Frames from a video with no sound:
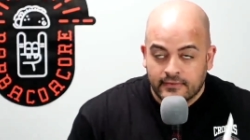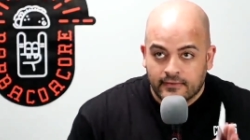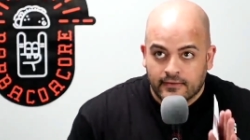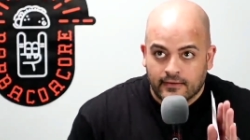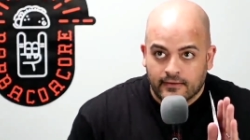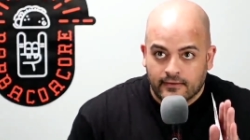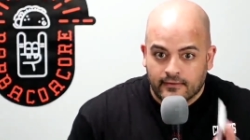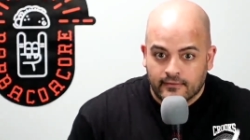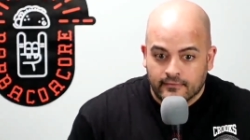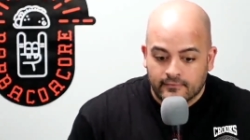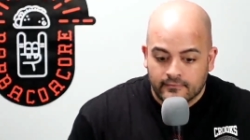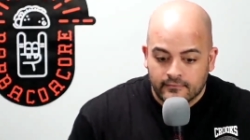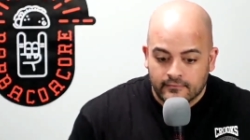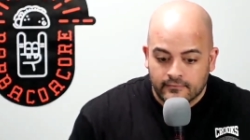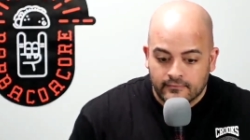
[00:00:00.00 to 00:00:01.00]
uh,
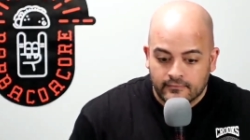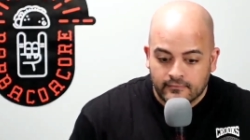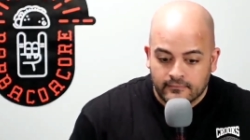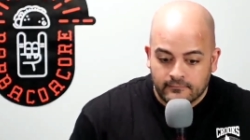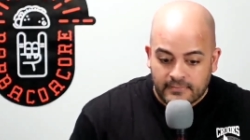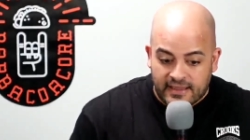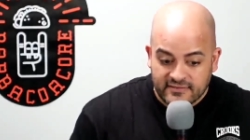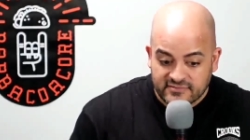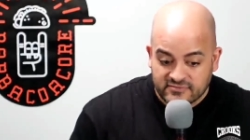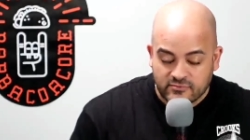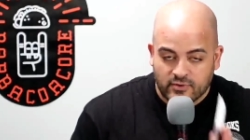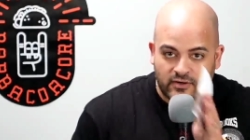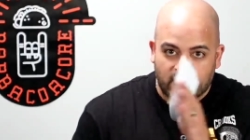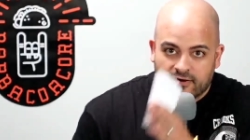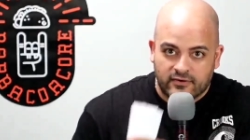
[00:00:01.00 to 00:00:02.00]
Madison
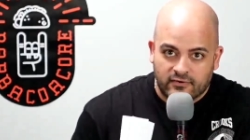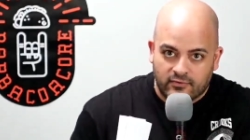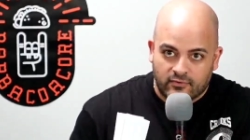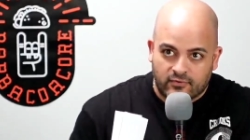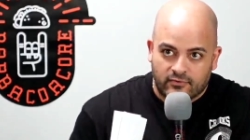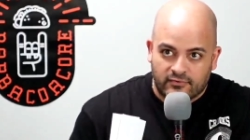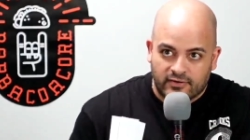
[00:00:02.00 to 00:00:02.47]
Square Garden, or